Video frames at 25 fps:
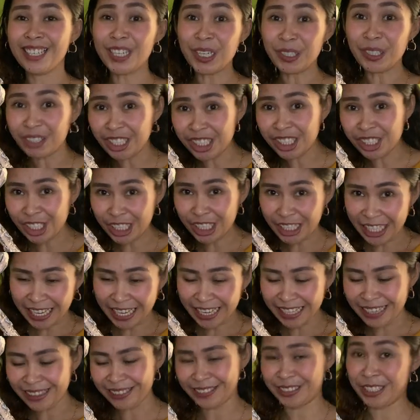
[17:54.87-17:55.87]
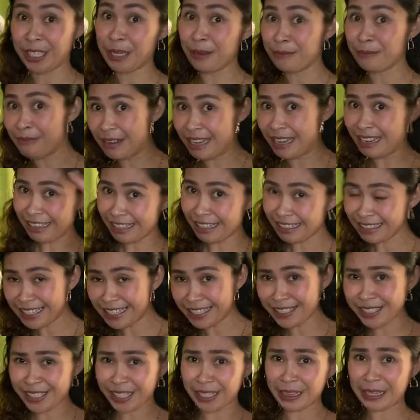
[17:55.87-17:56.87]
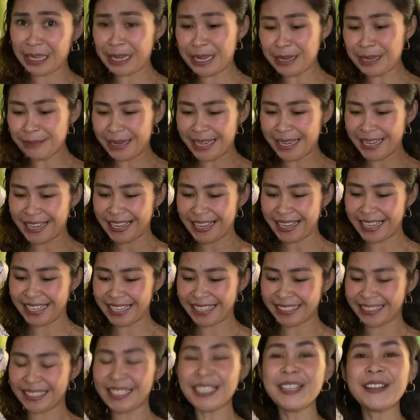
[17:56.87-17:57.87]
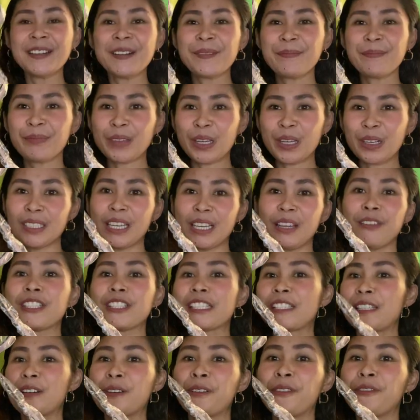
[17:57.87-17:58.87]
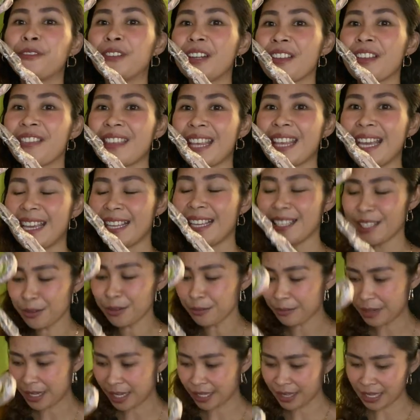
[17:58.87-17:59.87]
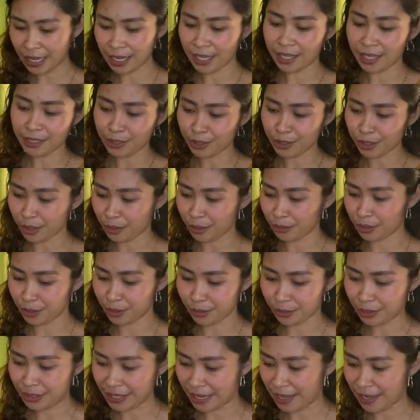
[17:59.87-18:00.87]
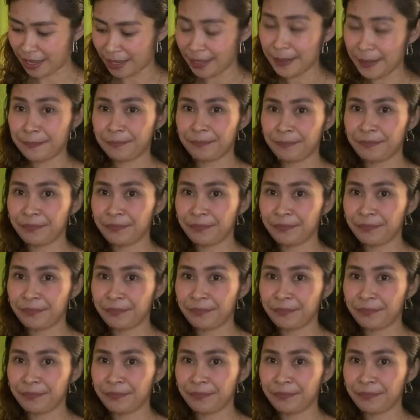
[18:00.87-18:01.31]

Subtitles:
original. O di ba? Let's claim it! Okay, so for this one, I'll show you sa